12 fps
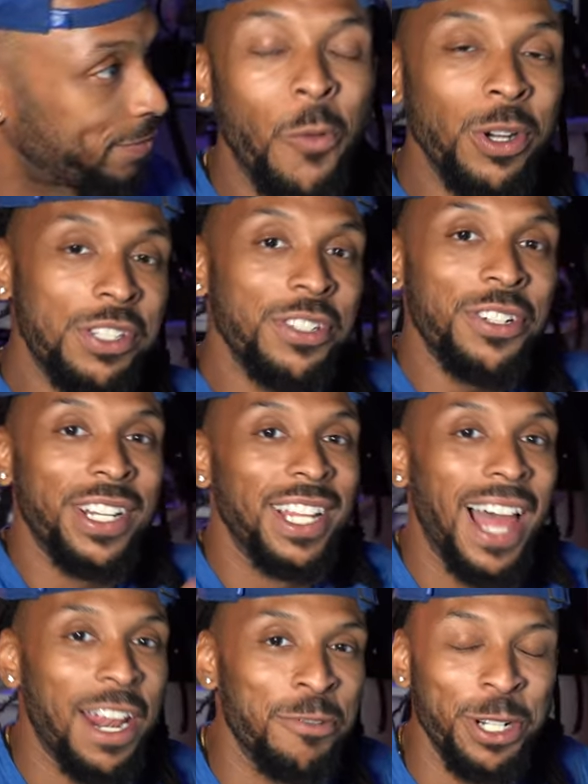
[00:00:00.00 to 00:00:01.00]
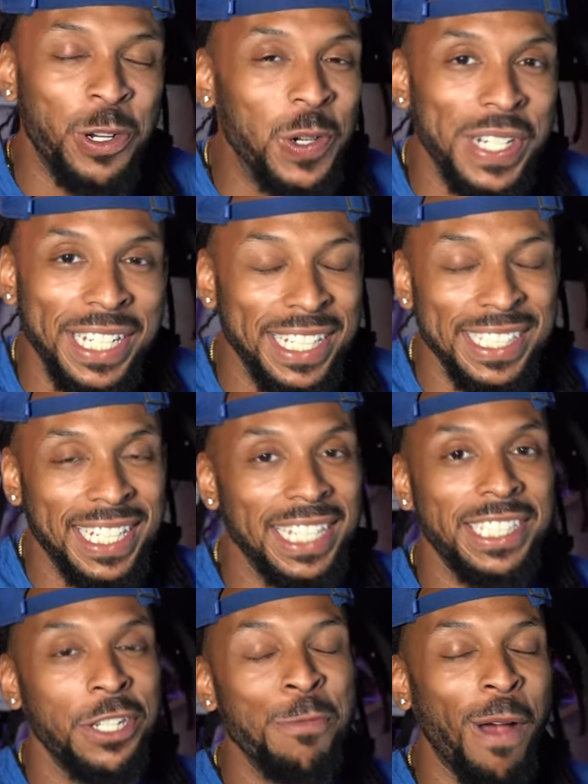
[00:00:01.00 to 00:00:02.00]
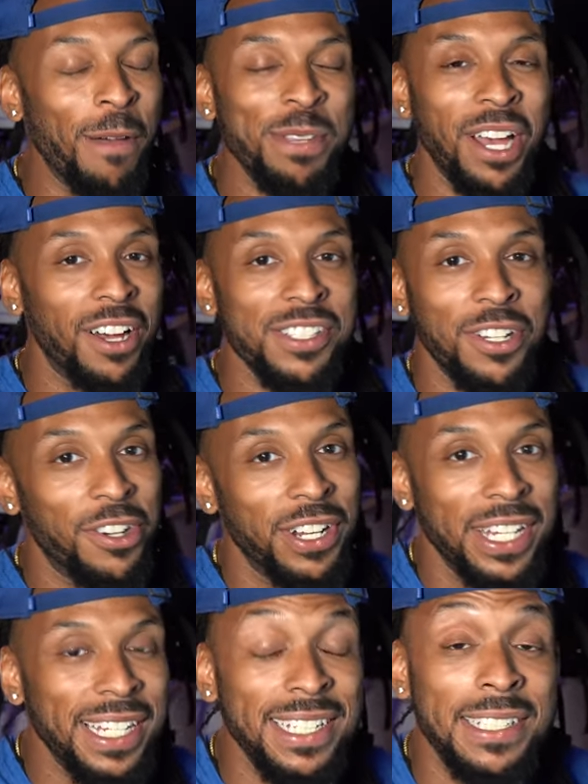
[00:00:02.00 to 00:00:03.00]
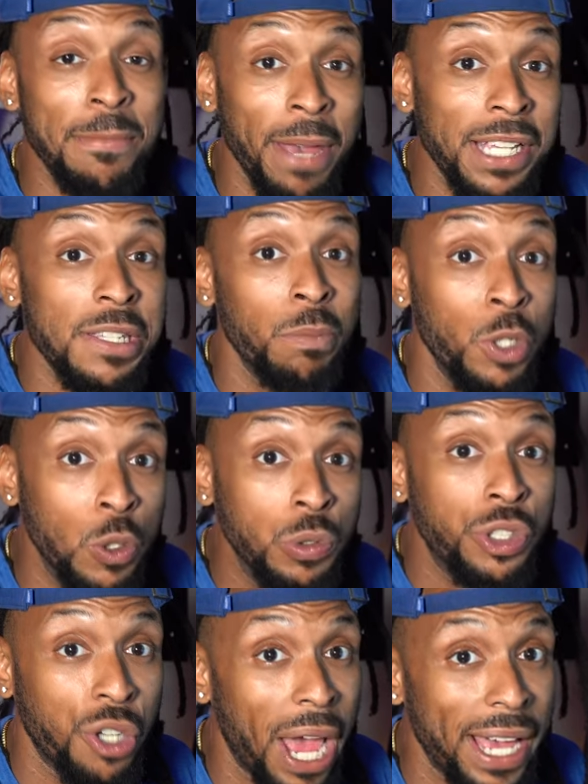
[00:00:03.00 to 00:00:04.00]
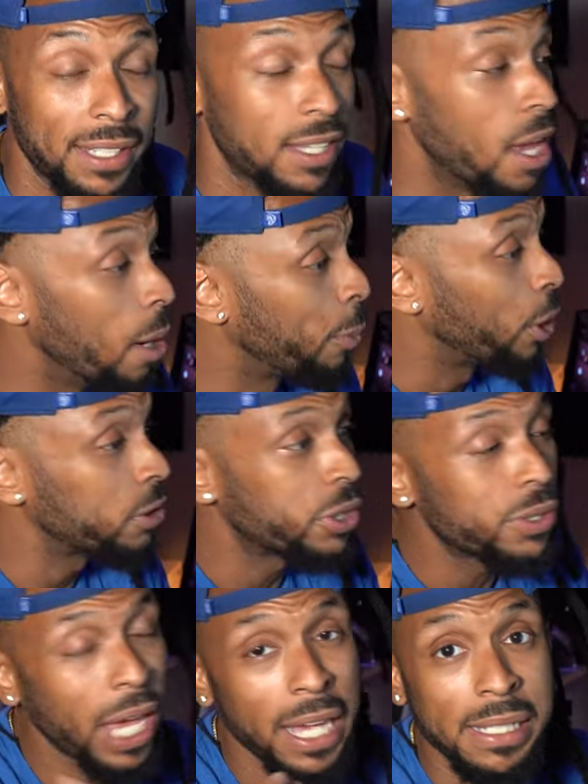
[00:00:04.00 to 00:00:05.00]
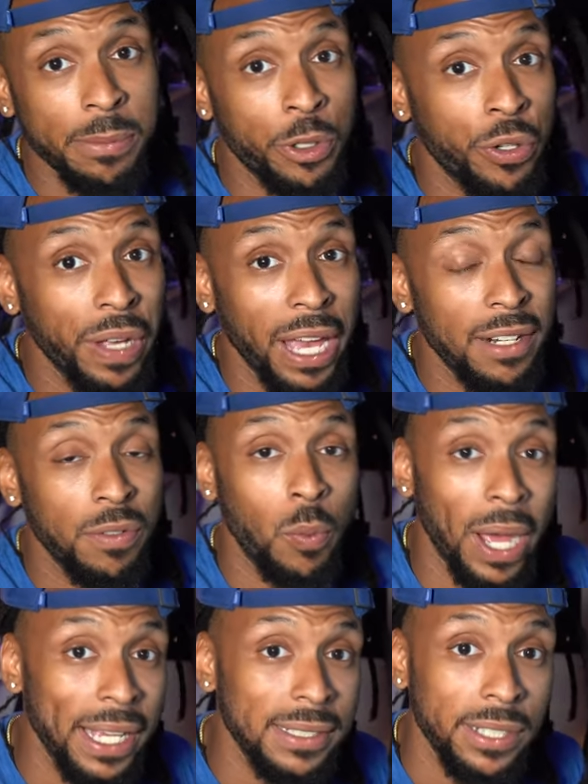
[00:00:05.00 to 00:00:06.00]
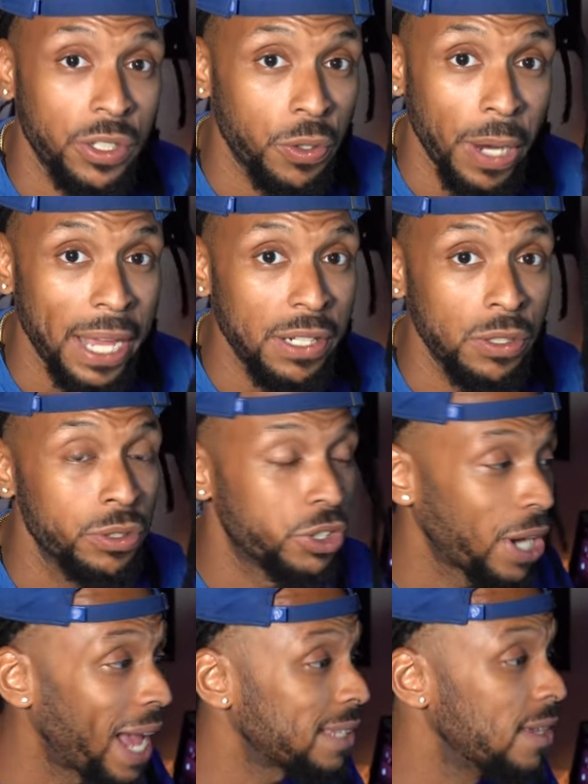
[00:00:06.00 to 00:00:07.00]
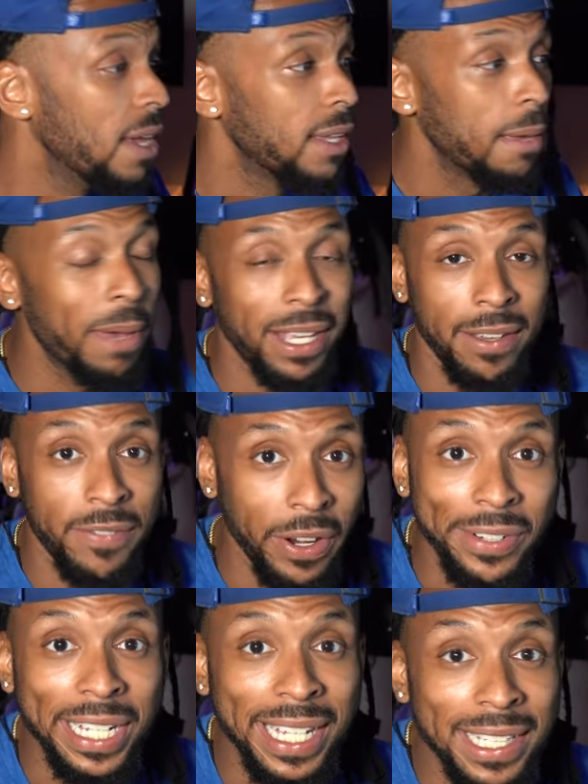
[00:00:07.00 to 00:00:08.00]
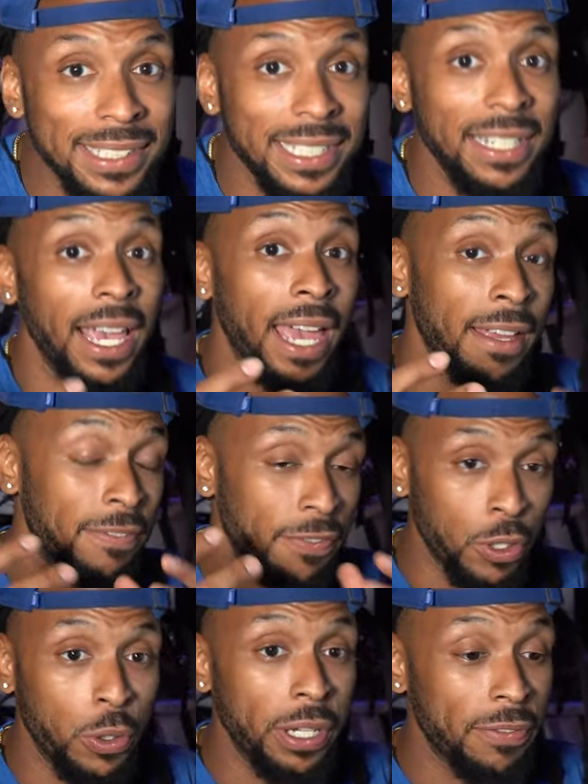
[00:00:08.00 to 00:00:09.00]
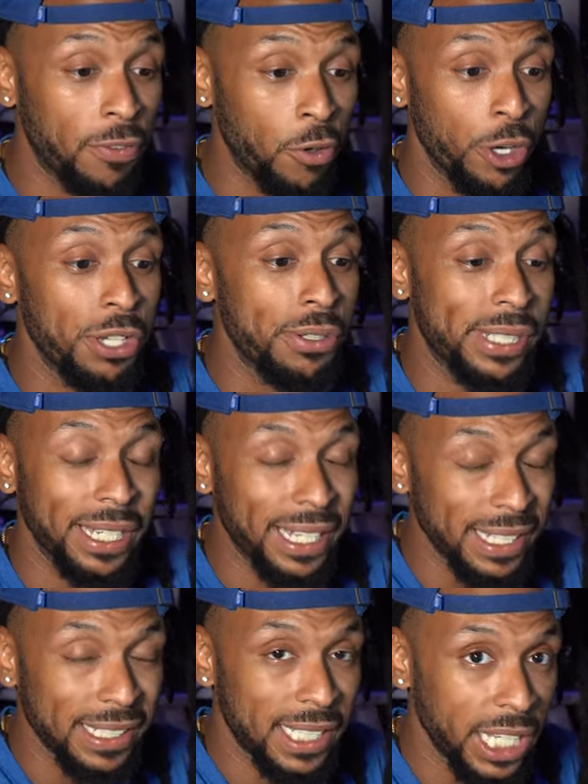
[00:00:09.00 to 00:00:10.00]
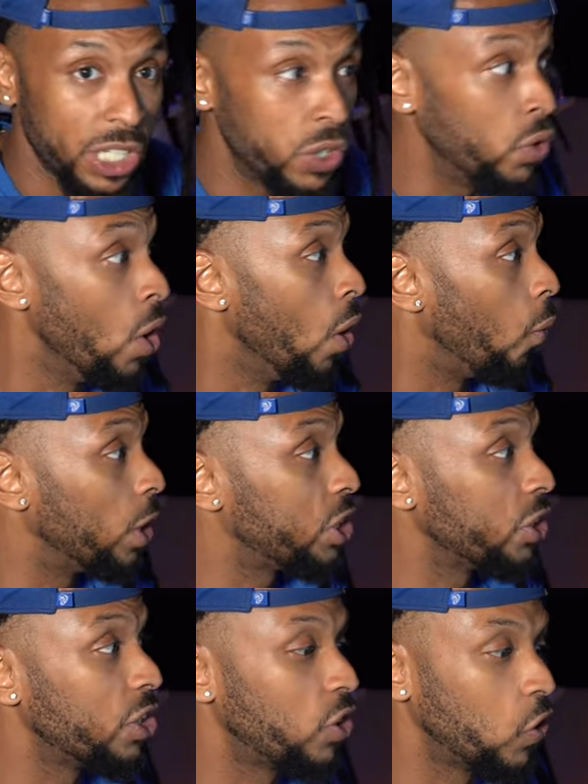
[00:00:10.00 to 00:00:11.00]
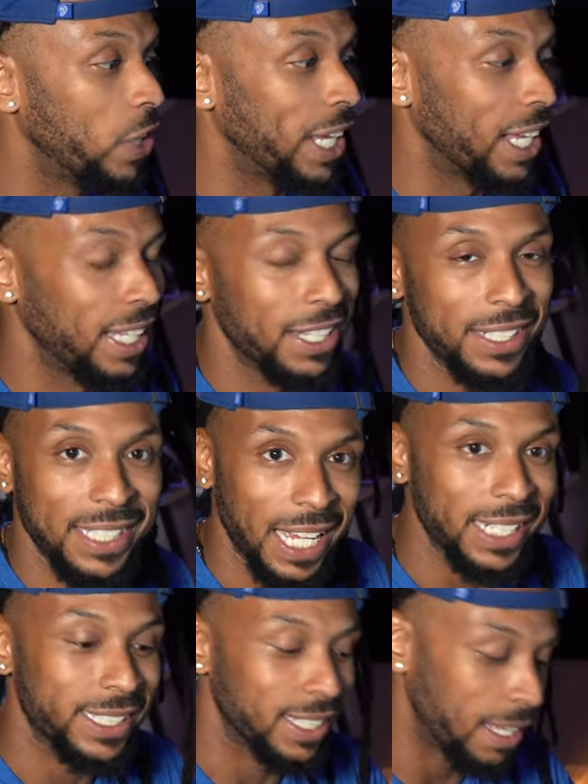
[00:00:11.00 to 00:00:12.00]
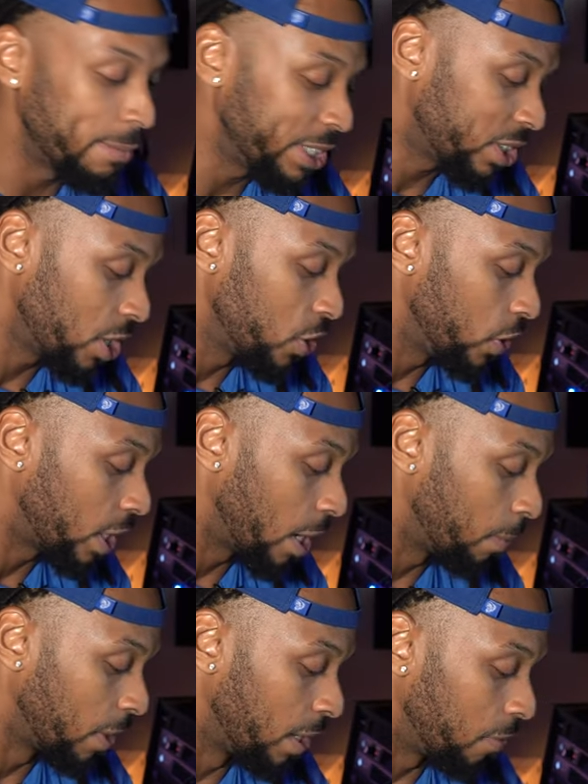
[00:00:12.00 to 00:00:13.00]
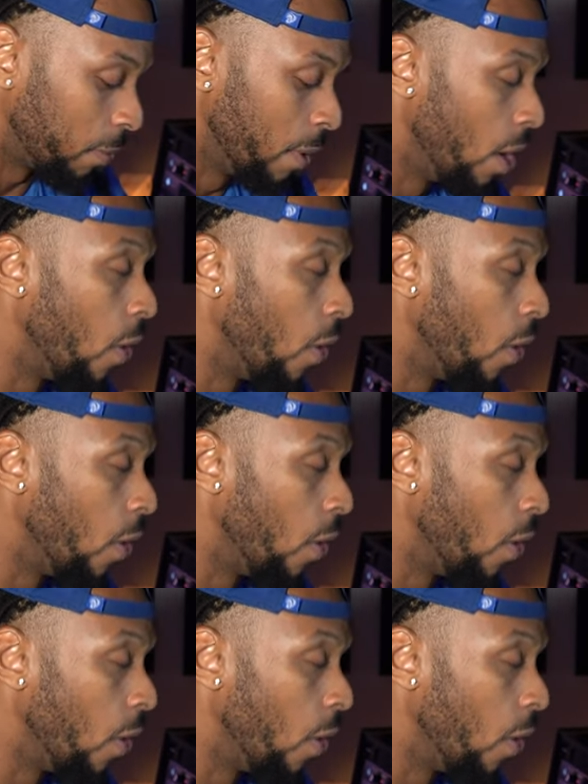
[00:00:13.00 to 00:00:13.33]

Once you're doing a lot of recording in your session, you're probably also going to need to make some new tracks. Pro Tools has some creative ways to create new tracks that make it very easy and fluid for you to continue what you're doing in your session. Let me show you a couple of them.